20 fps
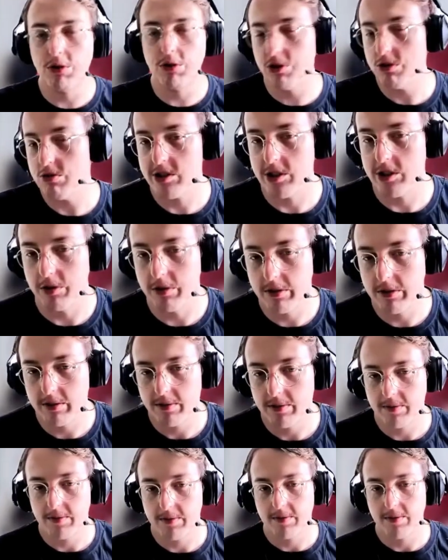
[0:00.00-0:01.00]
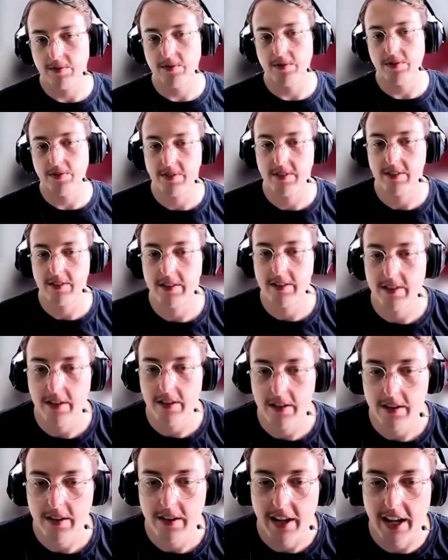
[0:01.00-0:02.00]
do so.
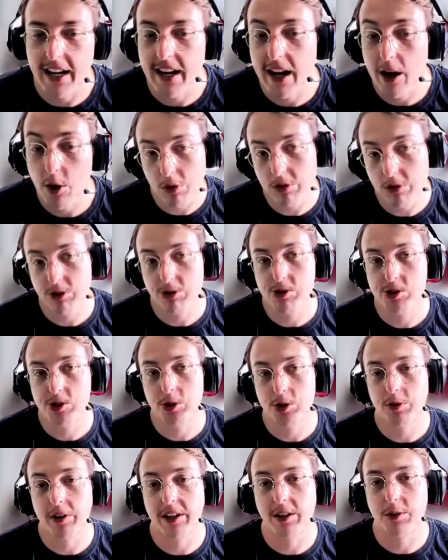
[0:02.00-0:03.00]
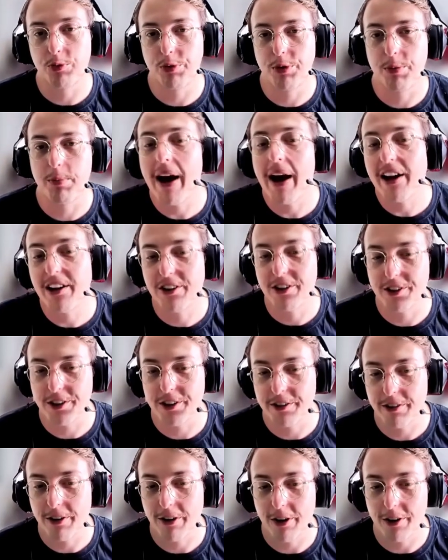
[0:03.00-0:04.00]
And I will do so and remind
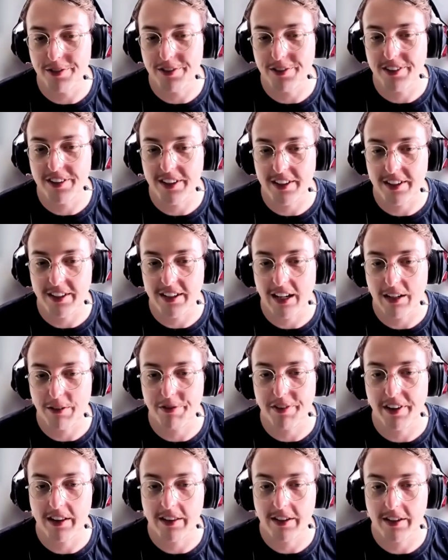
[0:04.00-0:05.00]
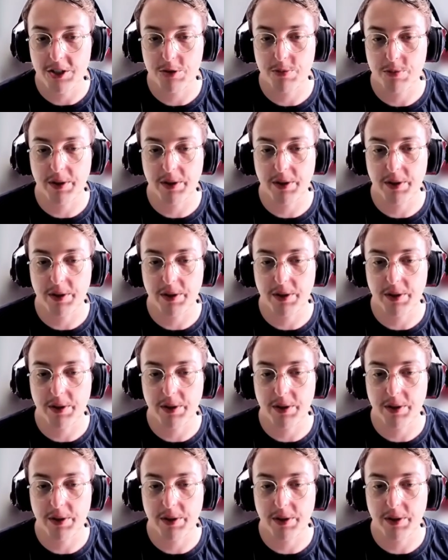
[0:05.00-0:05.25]
her of the advantage,